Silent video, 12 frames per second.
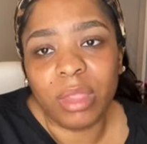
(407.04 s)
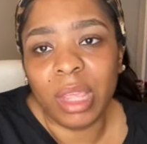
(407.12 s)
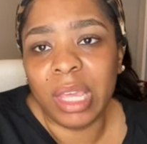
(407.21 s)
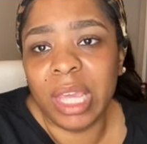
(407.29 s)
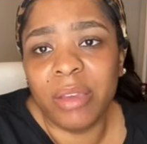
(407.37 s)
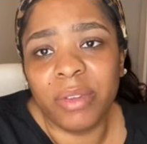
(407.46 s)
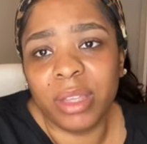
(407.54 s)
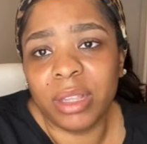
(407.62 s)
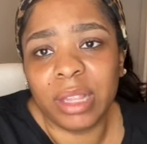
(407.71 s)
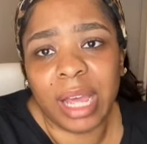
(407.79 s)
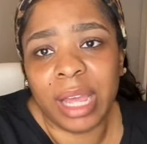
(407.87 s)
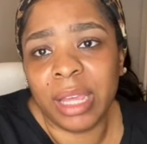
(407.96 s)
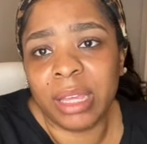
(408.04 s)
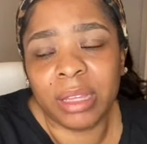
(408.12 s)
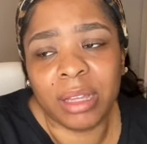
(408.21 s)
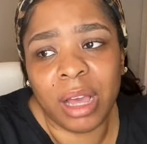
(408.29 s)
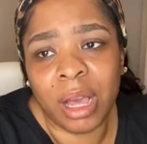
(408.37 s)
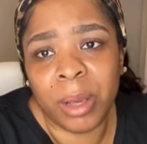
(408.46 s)
even like
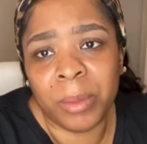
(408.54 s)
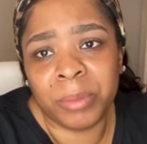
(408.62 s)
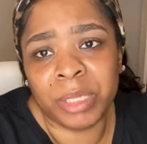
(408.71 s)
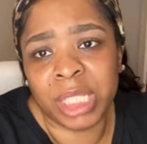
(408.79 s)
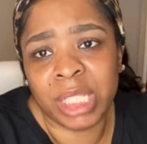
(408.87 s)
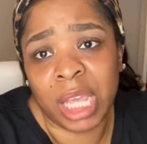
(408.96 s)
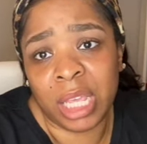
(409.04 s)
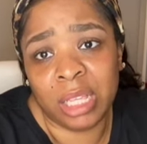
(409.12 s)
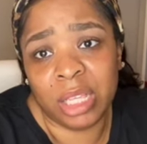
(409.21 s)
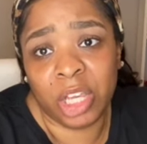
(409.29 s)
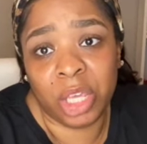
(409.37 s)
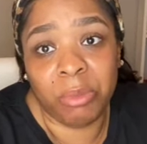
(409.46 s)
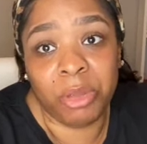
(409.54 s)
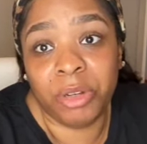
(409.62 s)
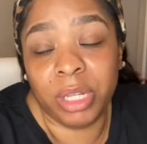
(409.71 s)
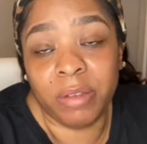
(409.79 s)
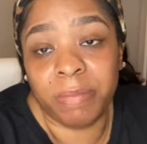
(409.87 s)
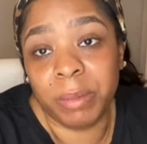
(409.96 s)
just like a
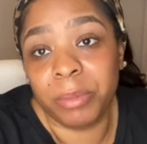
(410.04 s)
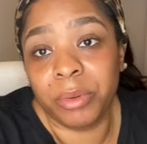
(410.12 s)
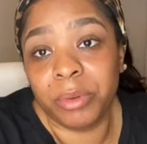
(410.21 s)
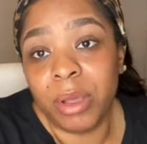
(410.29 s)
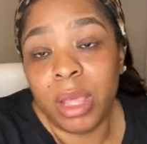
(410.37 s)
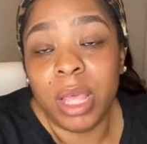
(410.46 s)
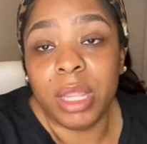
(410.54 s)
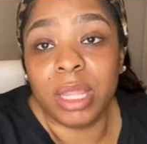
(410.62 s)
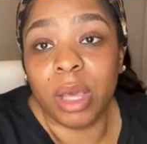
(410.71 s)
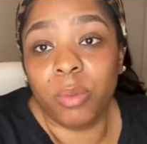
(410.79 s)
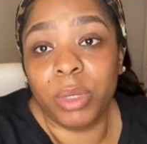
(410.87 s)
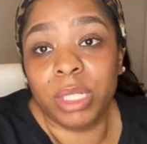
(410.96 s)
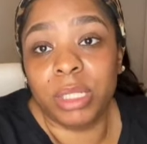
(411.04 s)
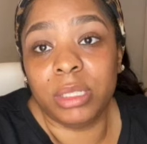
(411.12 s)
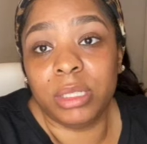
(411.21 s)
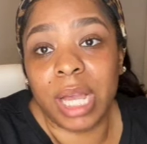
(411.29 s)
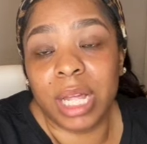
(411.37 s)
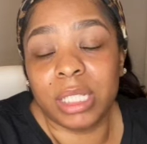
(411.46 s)
community of people that we
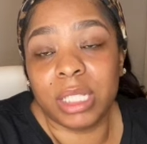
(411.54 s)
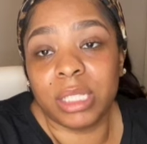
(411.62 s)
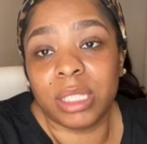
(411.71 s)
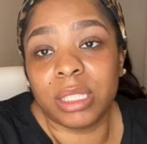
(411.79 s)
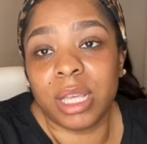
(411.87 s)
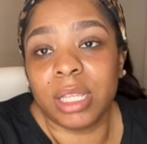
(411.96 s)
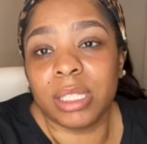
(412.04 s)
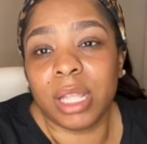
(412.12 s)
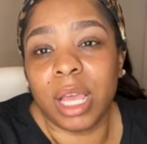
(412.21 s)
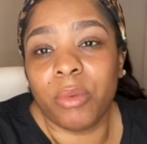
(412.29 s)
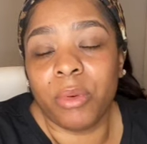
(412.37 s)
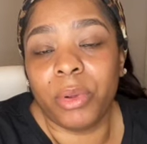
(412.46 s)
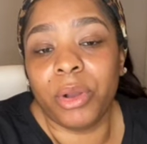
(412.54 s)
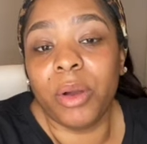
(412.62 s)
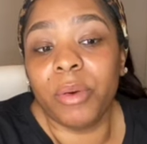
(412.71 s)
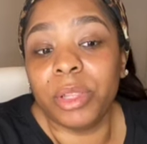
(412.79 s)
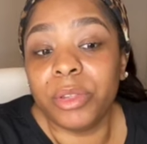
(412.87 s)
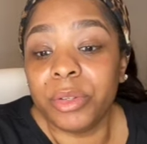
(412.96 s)
kind of just discuss like what we're
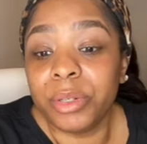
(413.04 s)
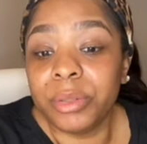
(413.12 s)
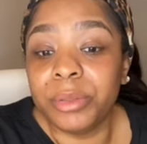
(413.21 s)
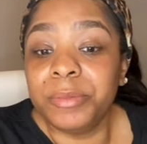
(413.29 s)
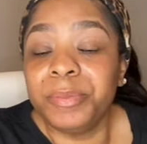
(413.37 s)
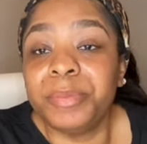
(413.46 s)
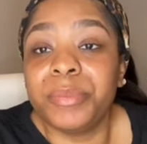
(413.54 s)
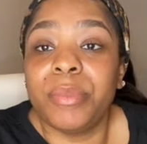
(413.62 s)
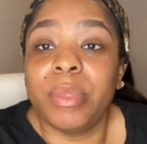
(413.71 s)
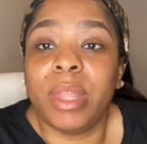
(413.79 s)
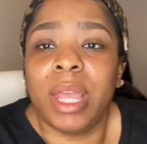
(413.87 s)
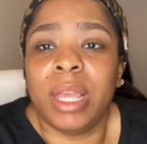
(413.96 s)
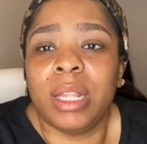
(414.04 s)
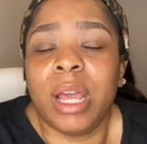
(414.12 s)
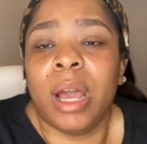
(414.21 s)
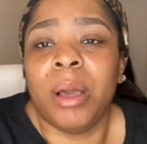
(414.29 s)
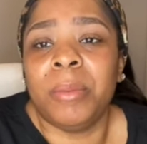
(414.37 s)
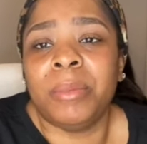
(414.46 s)
going through,
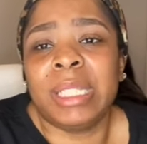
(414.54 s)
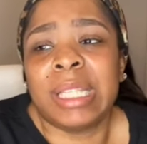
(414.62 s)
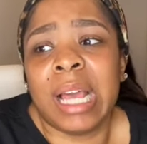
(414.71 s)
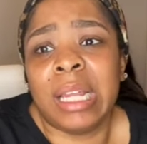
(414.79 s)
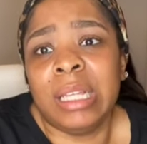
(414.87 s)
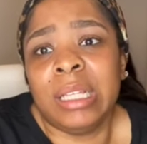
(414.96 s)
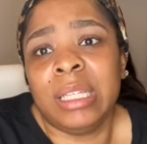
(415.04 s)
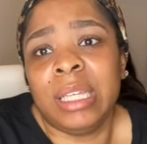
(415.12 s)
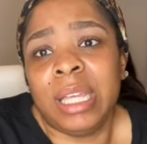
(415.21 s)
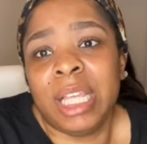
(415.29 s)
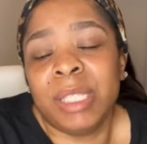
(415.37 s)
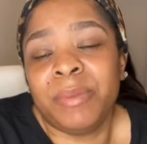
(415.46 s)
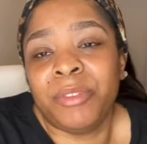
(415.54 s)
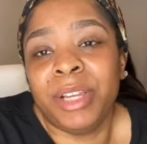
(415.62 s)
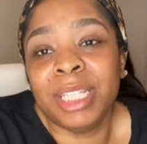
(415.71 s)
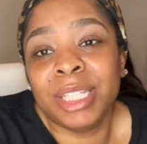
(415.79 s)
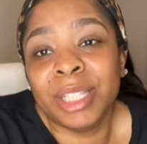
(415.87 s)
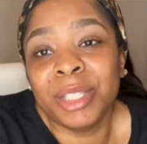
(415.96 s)
and just kind of get
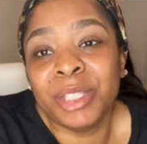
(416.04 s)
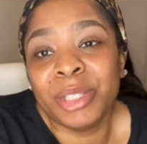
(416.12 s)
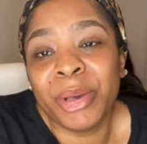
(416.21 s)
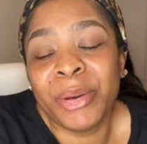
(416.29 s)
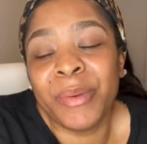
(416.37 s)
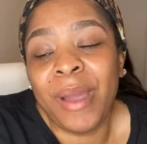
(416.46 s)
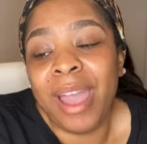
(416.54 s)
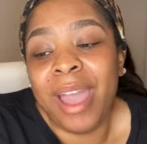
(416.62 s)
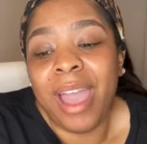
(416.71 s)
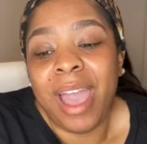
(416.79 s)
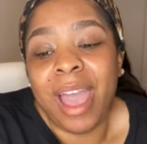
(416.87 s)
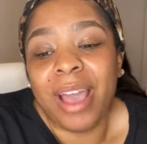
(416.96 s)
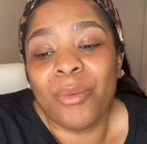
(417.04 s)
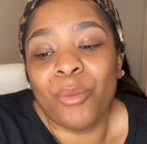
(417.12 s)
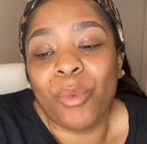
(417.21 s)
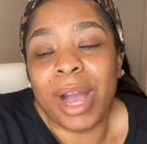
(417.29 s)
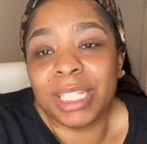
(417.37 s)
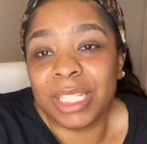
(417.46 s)
inspiration. So
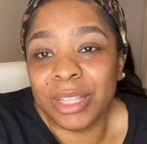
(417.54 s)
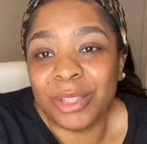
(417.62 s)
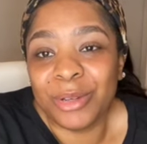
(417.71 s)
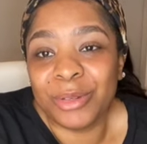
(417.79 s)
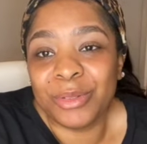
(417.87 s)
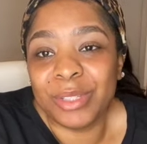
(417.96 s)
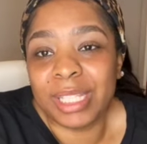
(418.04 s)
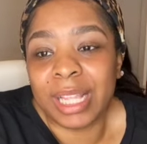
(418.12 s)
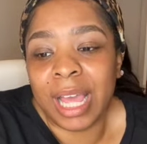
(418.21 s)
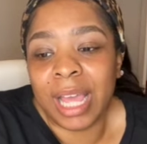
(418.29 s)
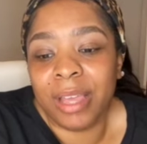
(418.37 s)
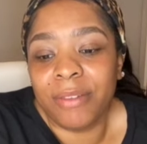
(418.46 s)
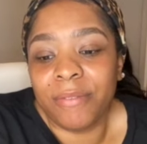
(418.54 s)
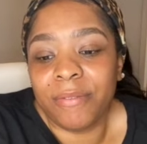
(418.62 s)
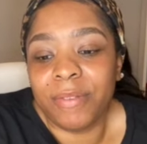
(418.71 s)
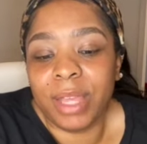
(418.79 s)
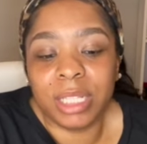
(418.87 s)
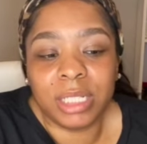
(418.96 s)
watching those like
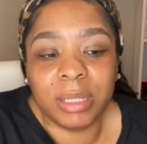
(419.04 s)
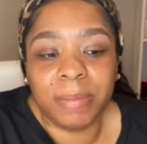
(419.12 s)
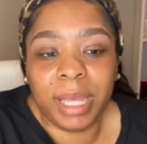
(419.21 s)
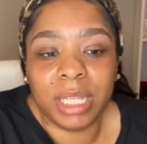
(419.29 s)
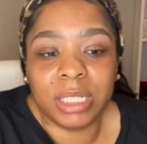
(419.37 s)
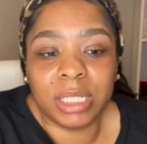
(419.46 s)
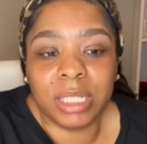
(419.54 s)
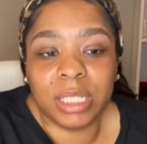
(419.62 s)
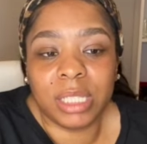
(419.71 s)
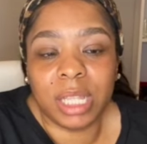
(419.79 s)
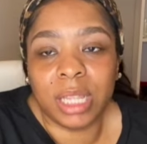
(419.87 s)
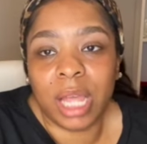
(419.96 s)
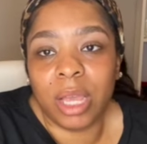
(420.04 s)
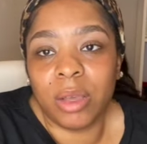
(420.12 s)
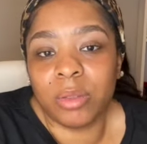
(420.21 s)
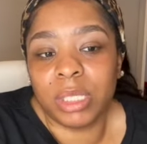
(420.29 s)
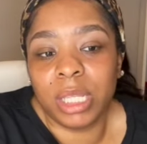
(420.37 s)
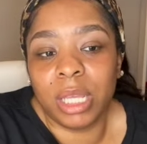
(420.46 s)
VSG pages and
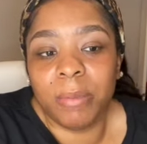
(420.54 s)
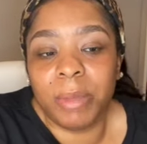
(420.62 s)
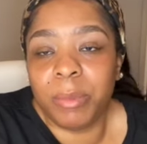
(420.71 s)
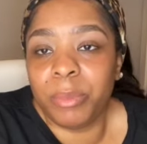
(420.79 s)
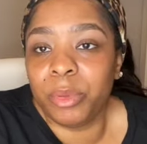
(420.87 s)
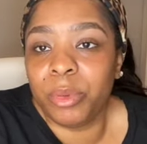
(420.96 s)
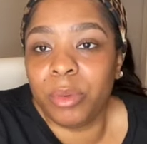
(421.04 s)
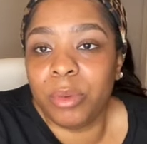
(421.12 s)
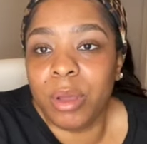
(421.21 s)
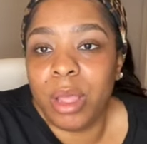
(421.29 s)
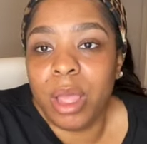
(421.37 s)
like seeing people